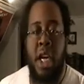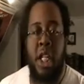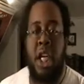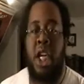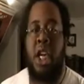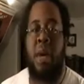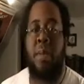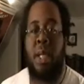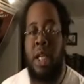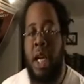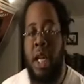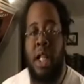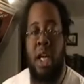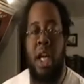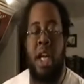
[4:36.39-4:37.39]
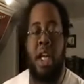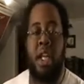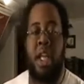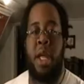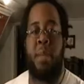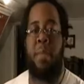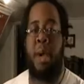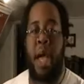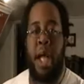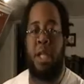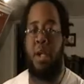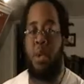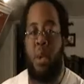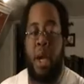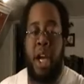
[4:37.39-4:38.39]
to come together and get back
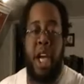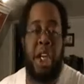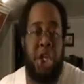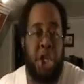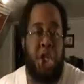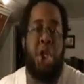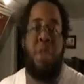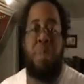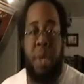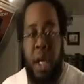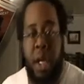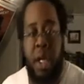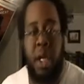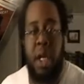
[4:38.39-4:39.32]
to where it should be.